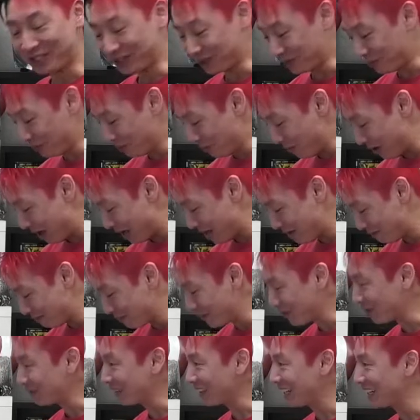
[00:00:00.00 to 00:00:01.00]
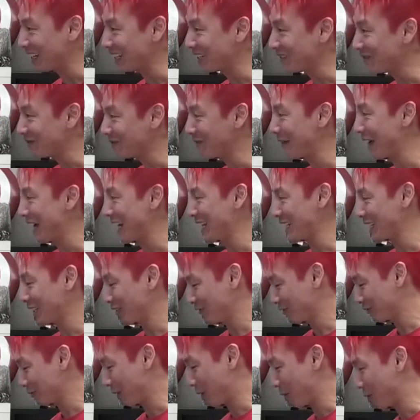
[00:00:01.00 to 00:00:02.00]
Just one book that is
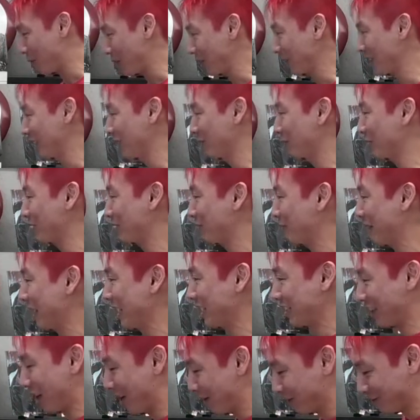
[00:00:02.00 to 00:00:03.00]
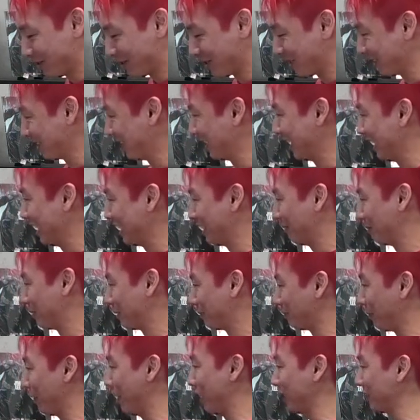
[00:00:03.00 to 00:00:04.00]
amazing for my wallet, which means I'm just gonna end up
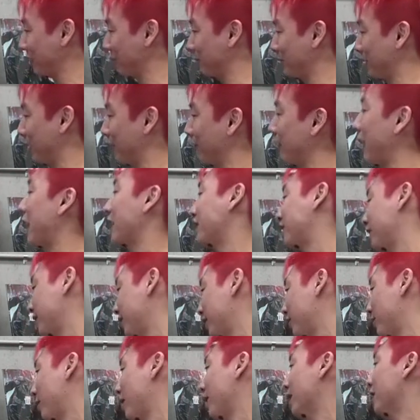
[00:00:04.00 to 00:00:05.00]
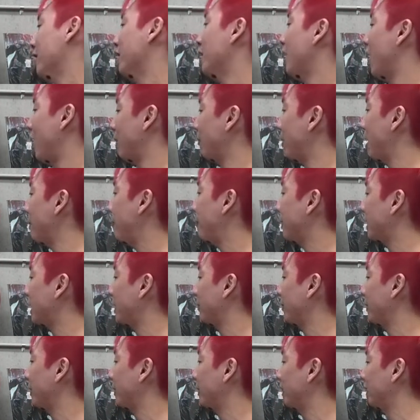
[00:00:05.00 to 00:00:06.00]
just buying some stuff. Actually, you know what? I might
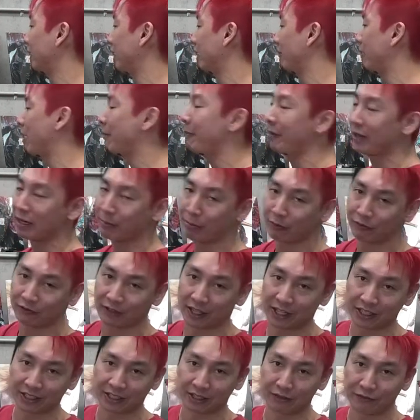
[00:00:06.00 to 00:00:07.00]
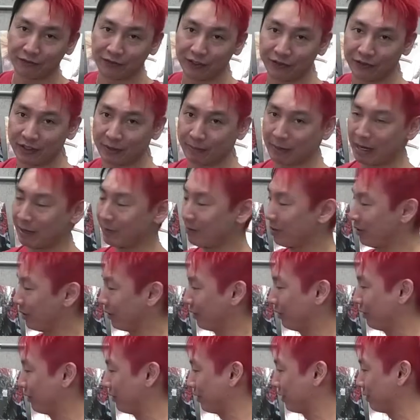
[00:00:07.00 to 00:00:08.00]
pick up a I might pick up a Flash 750. Maybe
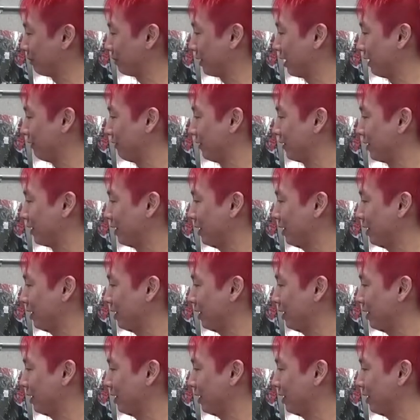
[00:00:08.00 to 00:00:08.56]
I'll go through some covers.